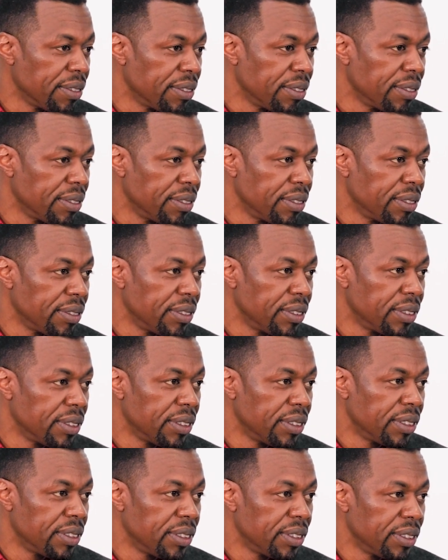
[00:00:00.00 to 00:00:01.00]

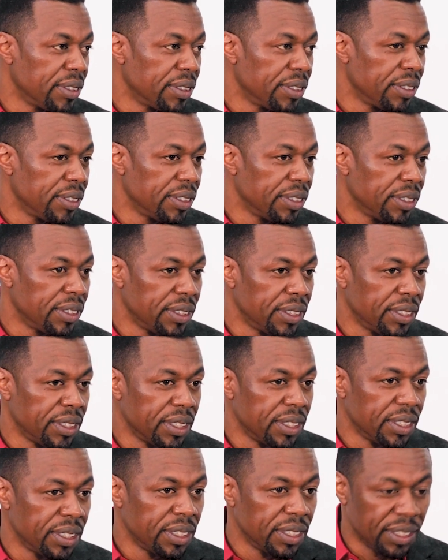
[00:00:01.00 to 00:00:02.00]

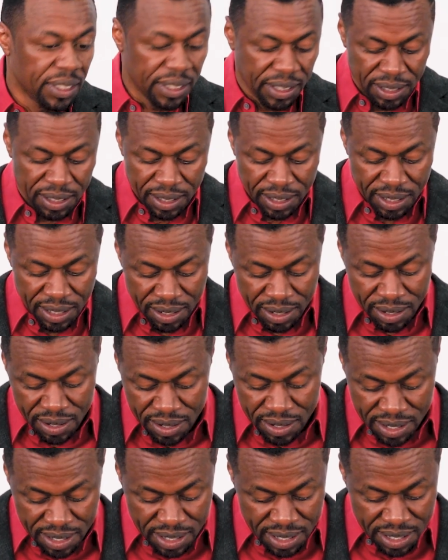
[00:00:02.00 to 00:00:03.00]

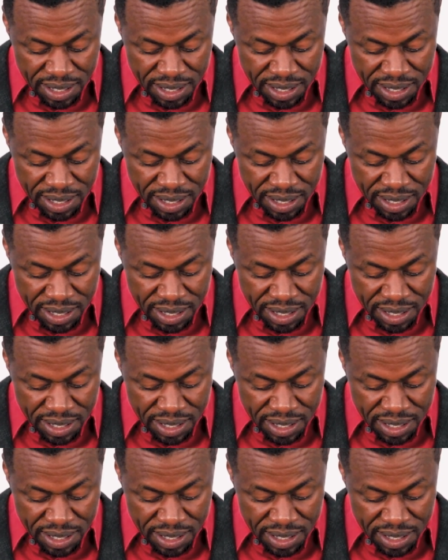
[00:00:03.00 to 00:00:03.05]
Nothing is said.